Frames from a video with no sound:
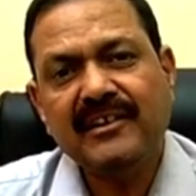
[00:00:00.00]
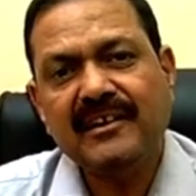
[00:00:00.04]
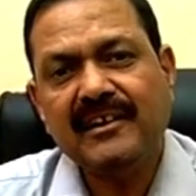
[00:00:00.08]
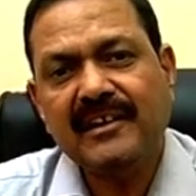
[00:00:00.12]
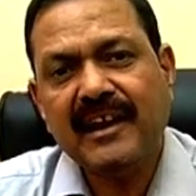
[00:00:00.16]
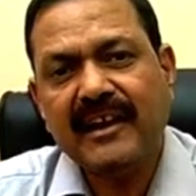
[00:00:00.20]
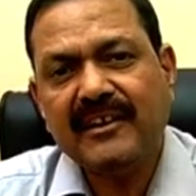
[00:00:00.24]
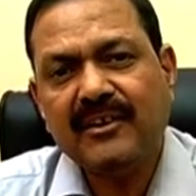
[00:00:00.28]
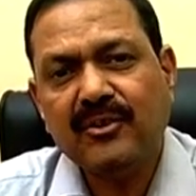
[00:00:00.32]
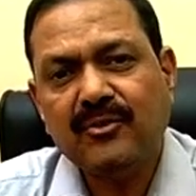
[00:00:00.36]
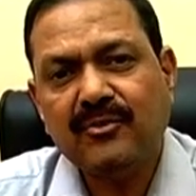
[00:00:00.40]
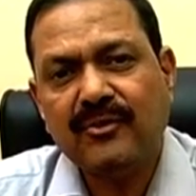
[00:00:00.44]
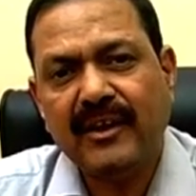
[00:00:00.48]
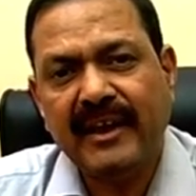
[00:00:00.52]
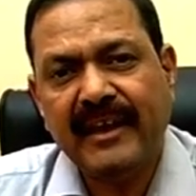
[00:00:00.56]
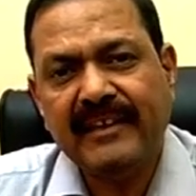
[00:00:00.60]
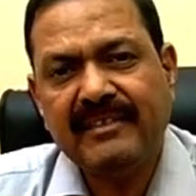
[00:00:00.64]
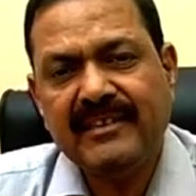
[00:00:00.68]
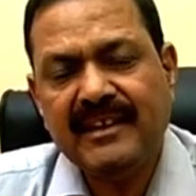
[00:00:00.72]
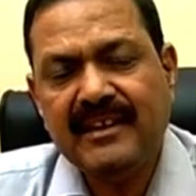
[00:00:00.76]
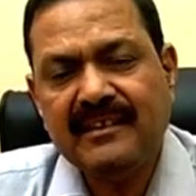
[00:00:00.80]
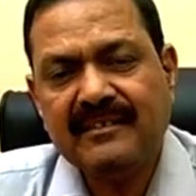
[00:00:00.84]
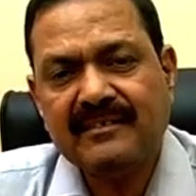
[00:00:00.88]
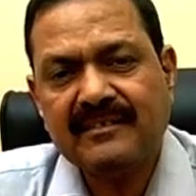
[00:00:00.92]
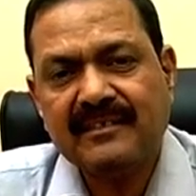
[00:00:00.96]
related to
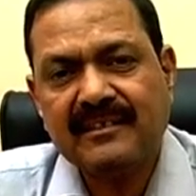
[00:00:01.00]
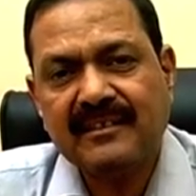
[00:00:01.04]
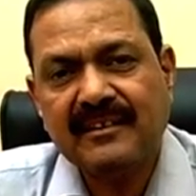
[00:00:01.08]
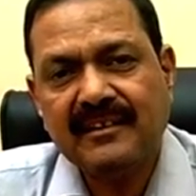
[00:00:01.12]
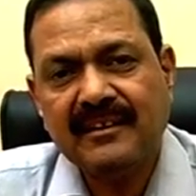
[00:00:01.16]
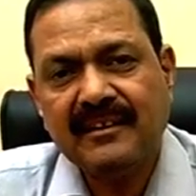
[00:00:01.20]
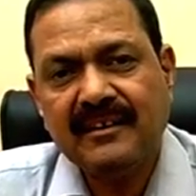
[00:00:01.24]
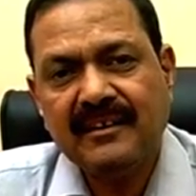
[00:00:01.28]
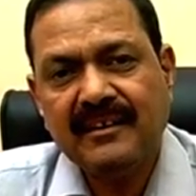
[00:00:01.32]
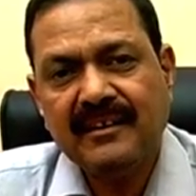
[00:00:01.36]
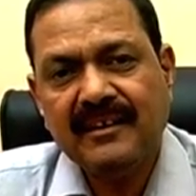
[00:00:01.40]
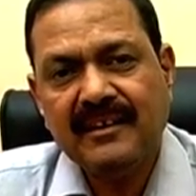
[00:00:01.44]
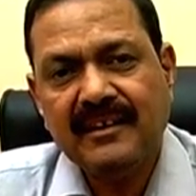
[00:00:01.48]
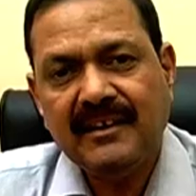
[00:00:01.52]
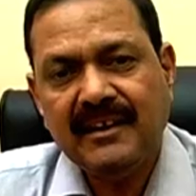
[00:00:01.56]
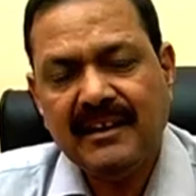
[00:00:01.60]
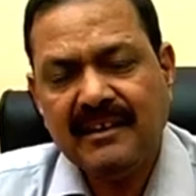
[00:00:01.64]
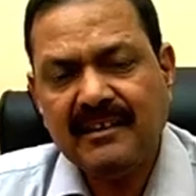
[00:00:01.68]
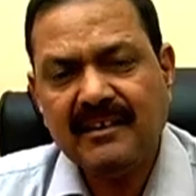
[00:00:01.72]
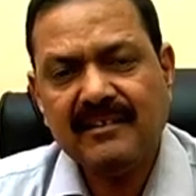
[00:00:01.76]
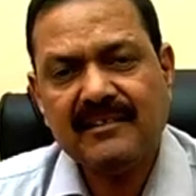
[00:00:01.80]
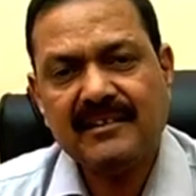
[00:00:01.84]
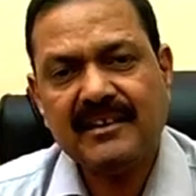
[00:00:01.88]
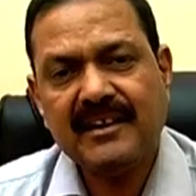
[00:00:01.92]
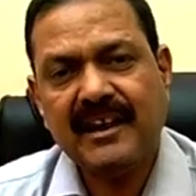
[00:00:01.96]
ethics? It
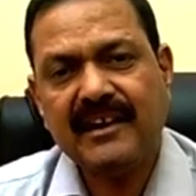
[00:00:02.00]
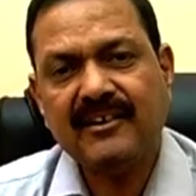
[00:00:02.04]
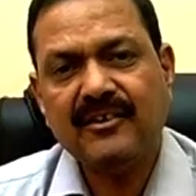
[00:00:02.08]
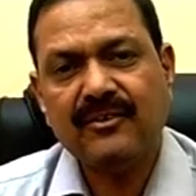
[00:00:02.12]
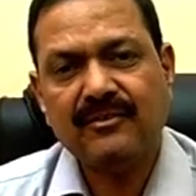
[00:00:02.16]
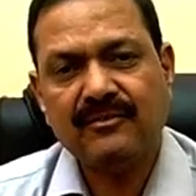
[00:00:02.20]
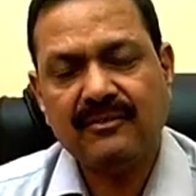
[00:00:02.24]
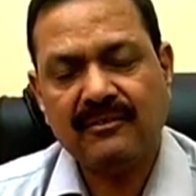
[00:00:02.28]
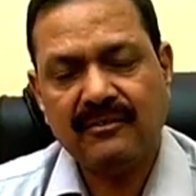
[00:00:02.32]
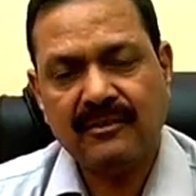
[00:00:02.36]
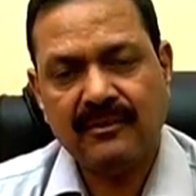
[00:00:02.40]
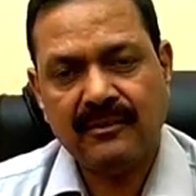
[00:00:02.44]
is related